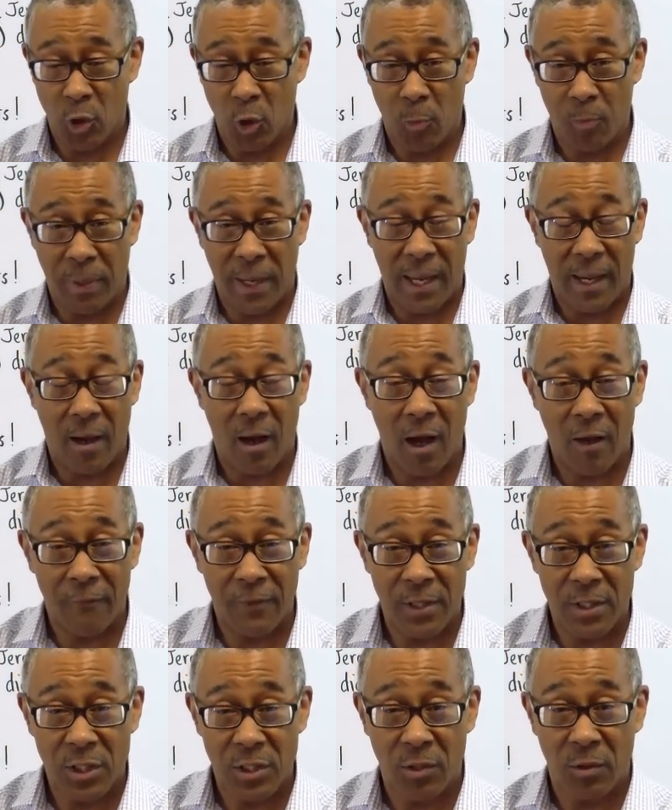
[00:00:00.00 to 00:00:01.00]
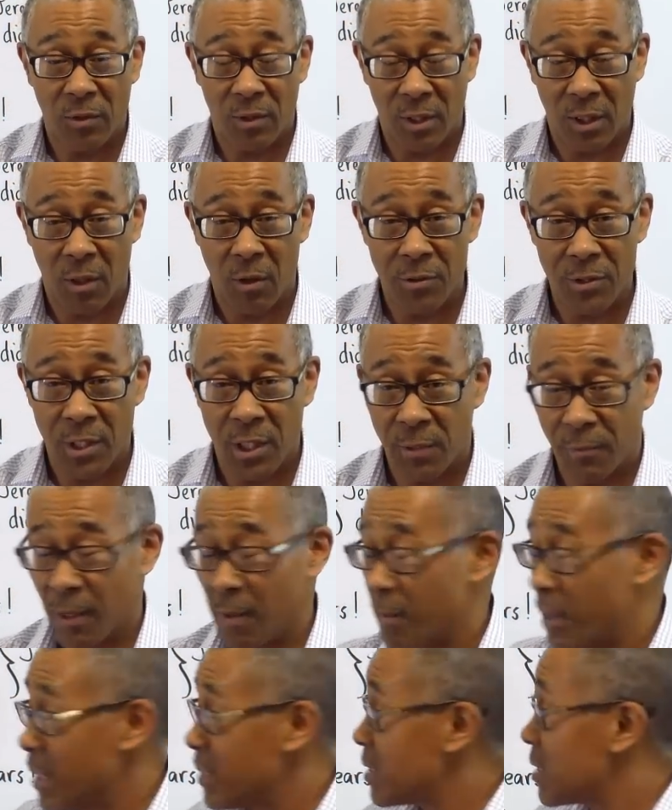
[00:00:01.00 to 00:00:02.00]
to pay off his student loans in
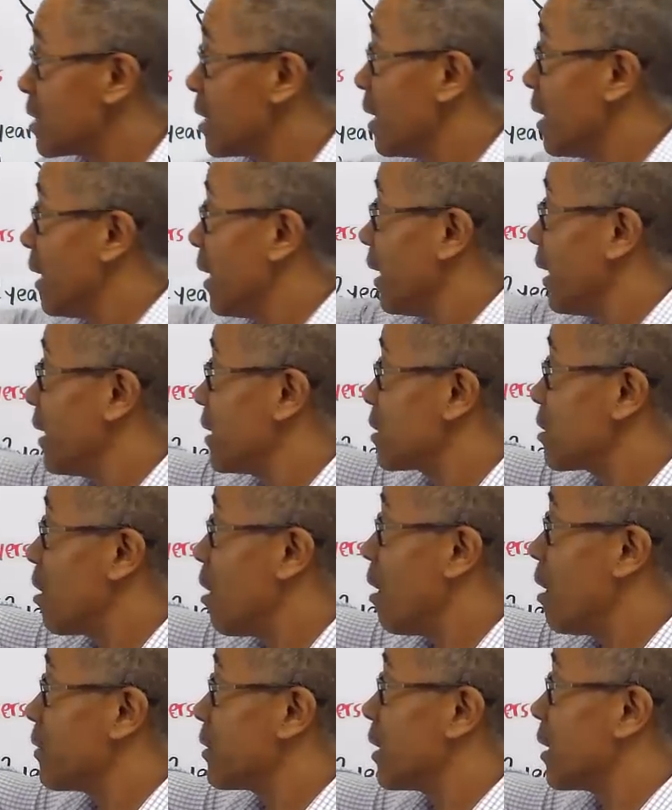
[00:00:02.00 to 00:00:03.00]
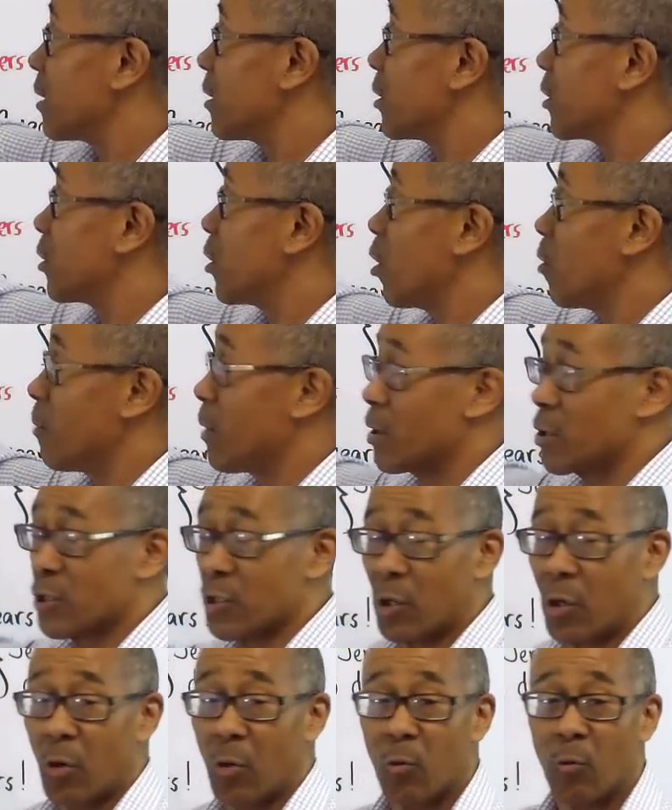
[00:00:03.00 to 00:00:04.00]
three months is called
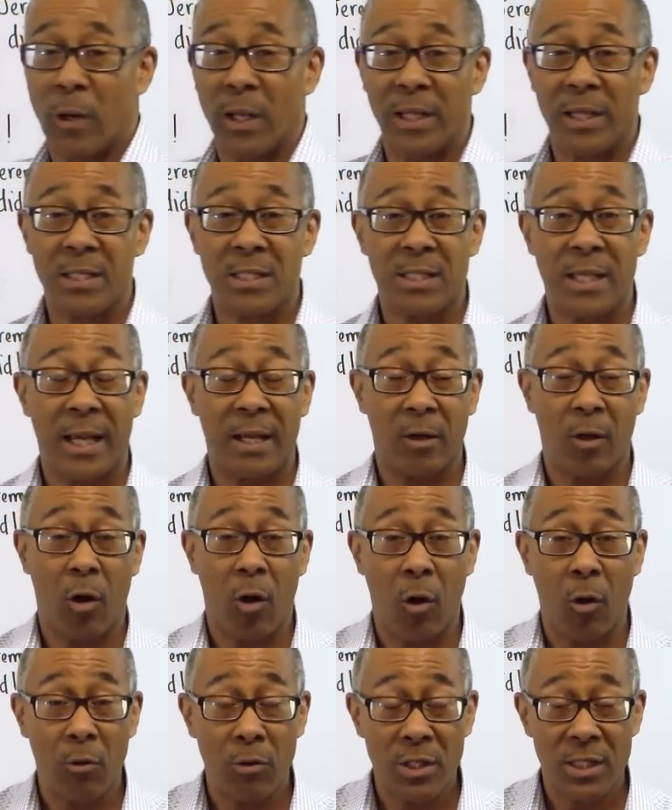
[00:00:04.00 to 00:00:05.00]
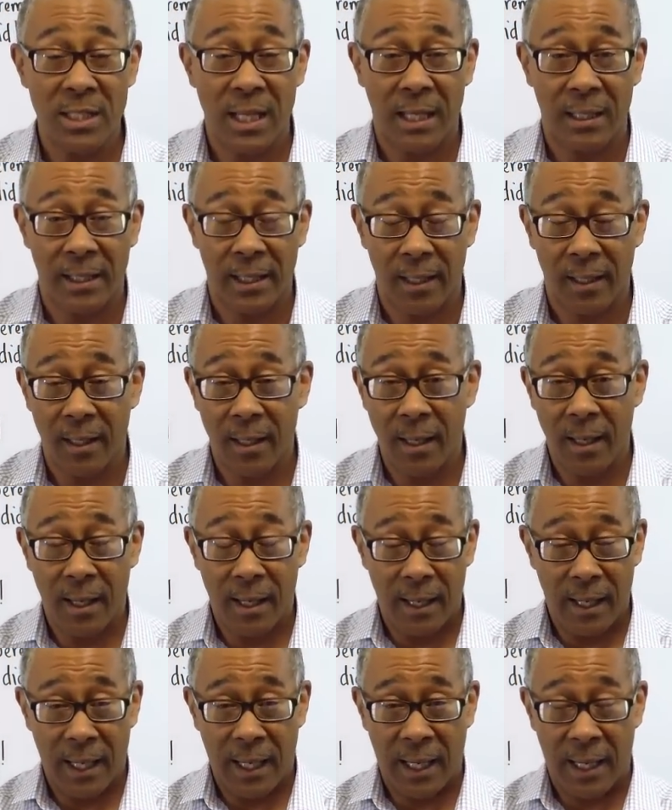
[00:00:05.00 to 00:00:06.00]
commercial real estate wholesaling.
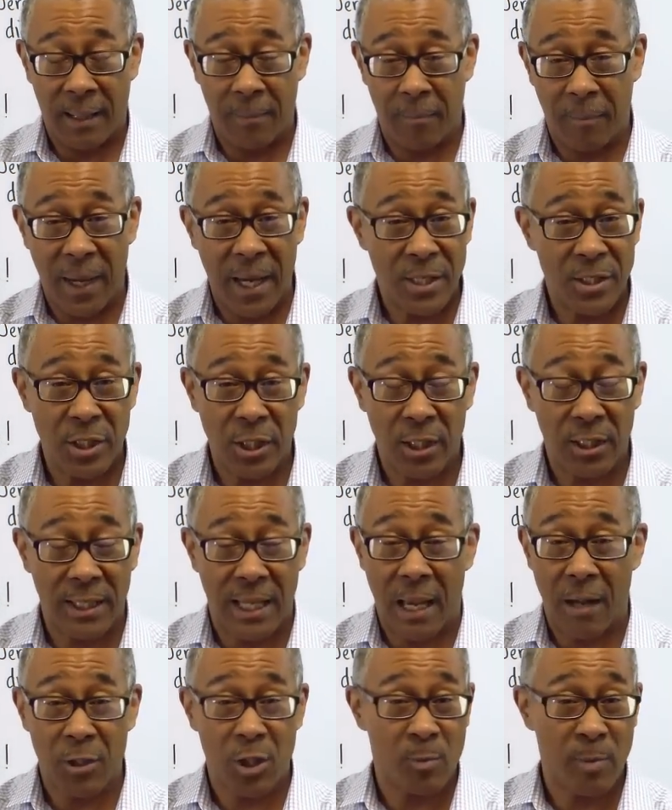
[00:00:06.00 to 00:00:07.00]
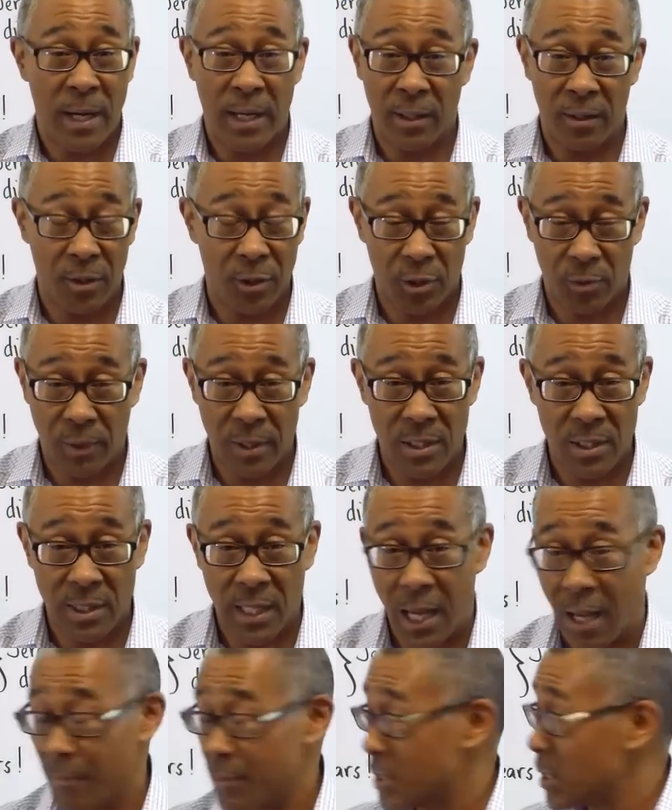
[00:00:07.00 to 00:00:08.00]
And basically, I'll explain it in three
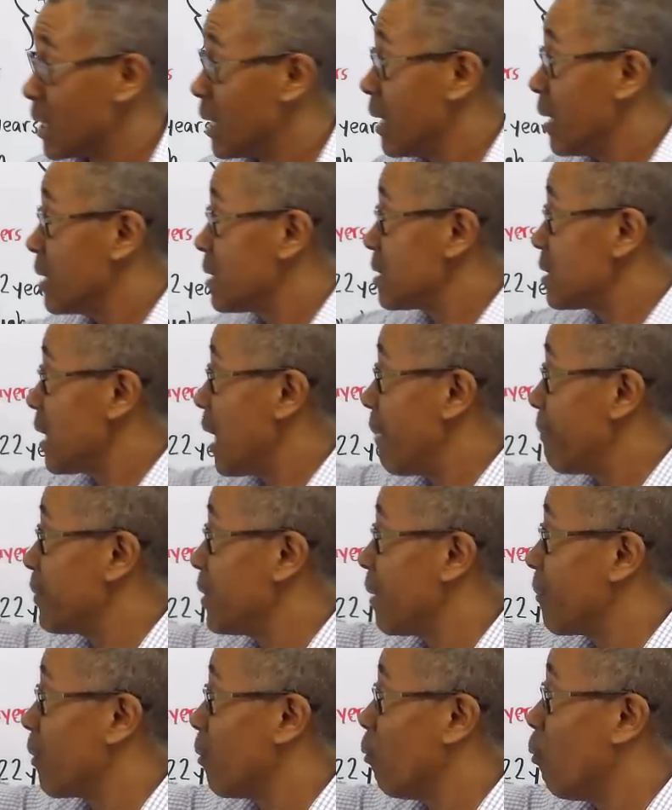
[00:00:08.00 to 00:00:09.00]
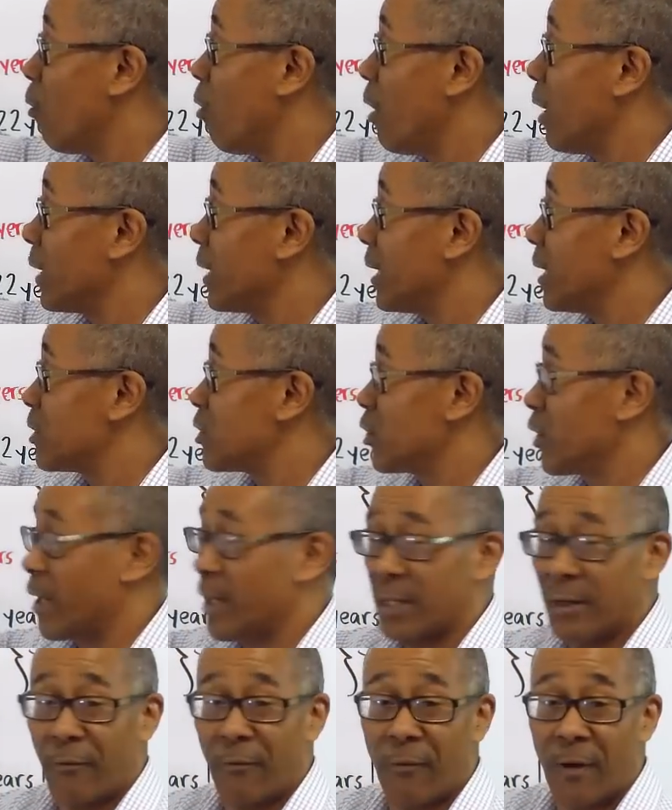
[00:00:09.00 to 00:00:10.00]
steps. Step number one is
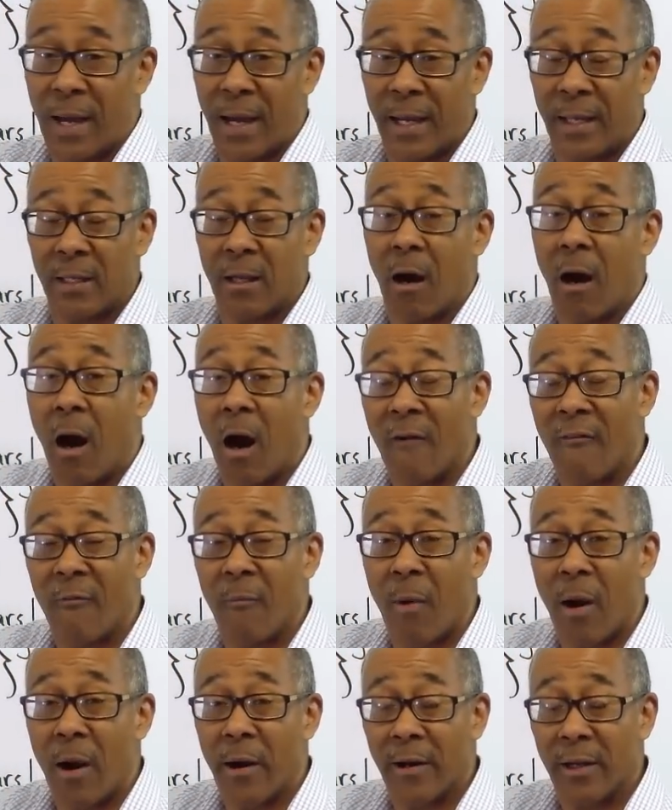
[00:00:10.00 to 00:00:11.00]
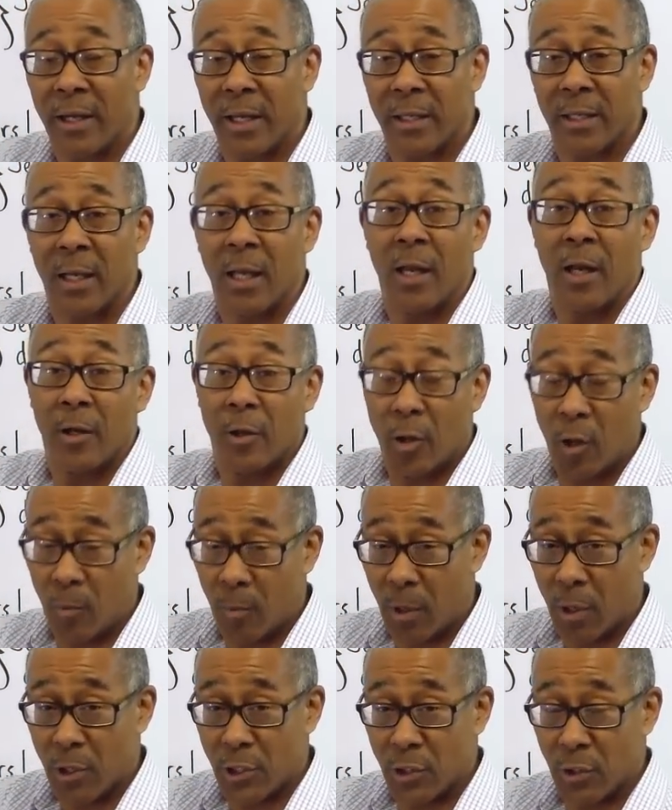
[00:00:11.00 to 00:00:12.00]
you're going to find off-market
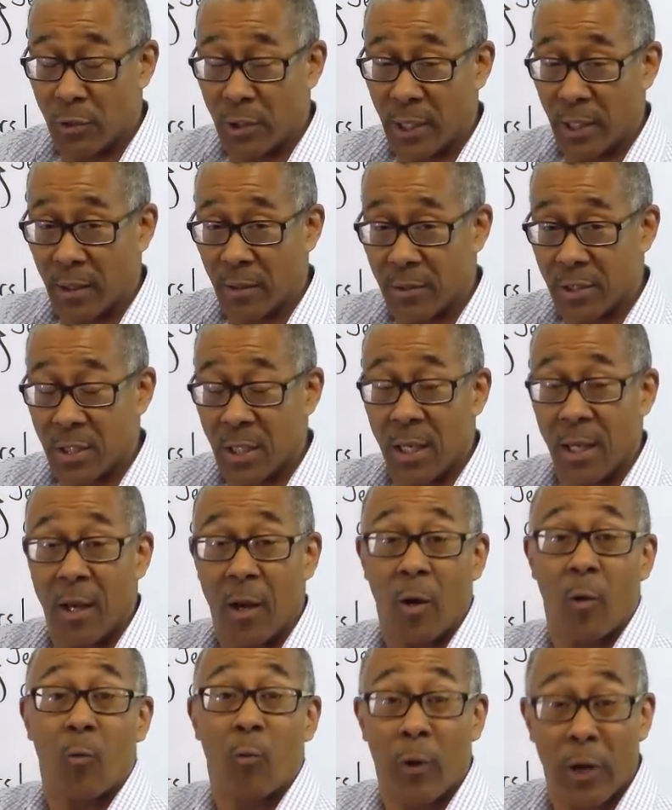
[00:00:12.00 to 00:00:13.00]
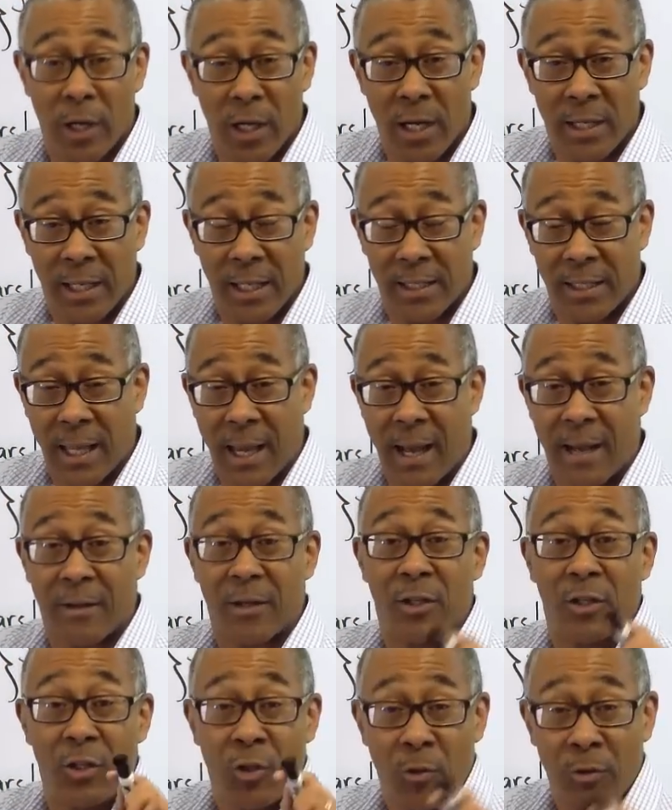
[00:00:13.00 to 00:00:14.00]
commercial deals. We're good at
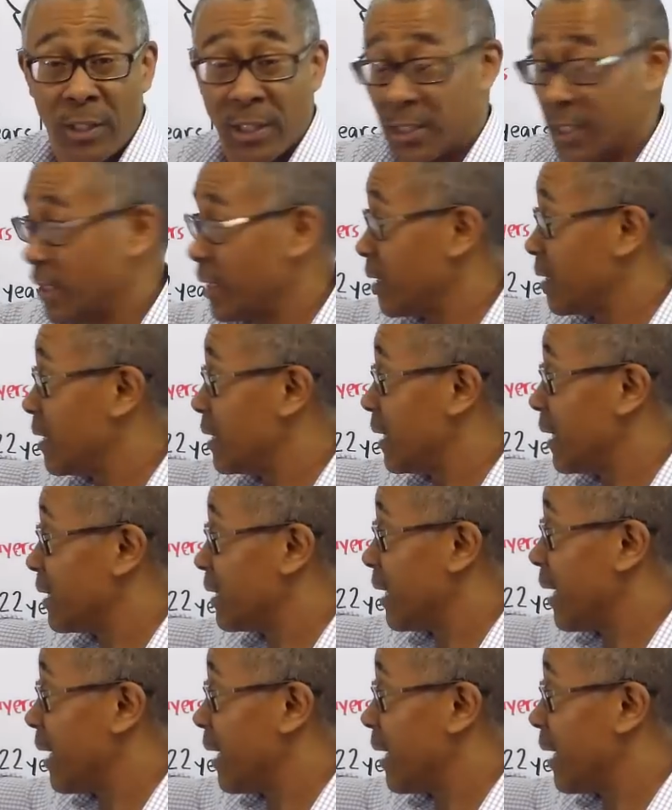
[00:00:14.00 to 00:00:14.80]
that. You need to get good